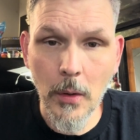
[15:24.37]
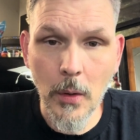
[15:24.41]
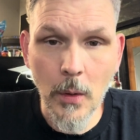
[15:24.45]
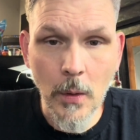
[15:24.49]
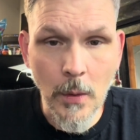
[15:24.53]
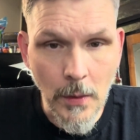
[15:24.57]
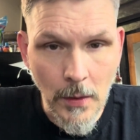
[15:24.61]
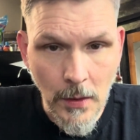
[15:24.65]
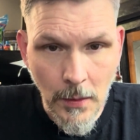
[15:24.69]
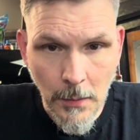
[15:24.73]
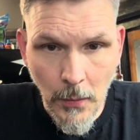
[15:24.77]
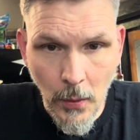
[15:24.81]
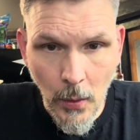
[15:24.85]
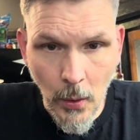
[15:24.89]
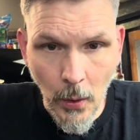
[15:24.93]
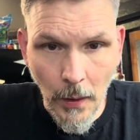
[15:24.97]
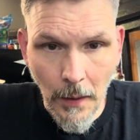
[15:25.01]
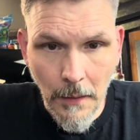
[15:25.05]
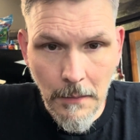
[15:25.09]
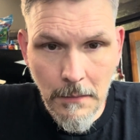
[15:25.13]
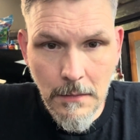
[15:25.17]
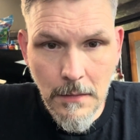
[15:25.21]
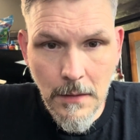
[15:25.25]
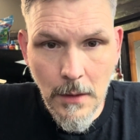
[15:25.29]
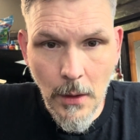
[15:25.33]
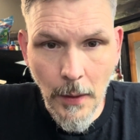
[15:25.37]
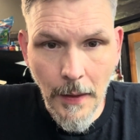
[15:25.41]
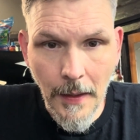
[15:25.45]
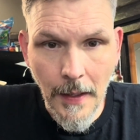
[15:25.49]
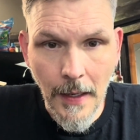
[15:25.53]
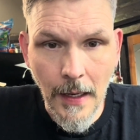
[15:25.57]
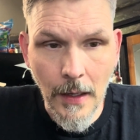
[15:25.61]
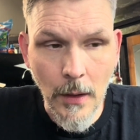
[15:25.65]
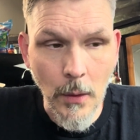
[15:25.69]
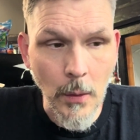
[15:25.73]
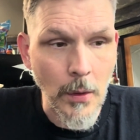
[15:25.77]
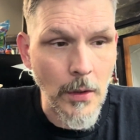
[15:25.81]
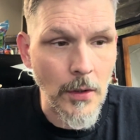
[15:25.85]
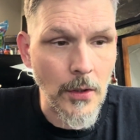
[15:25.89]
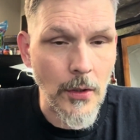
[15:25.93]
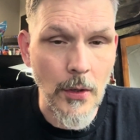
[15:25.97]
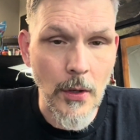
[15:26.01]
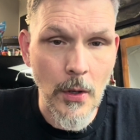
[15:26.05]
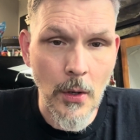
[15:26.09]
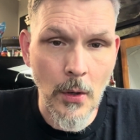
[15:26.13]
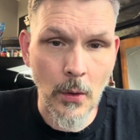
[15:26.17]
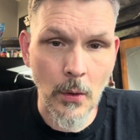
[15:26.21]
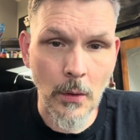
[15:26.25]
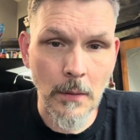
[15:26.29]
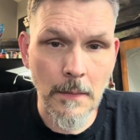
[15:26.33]
Order more, okay? Order
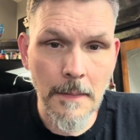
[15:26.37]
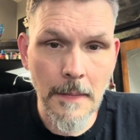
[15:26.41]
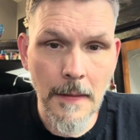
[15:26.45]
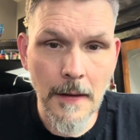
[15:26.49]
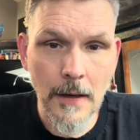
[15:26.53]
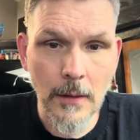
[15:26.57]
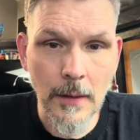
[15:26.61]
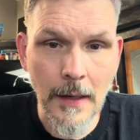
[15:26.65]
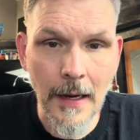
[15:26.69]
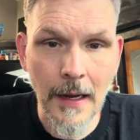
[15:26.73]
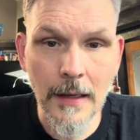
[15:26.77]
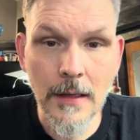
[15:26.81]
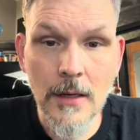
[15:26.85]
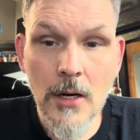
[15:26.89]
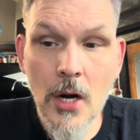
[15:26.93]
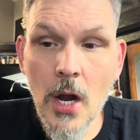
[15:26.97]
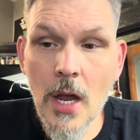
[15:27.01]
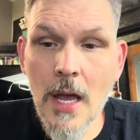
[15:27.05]
new, right?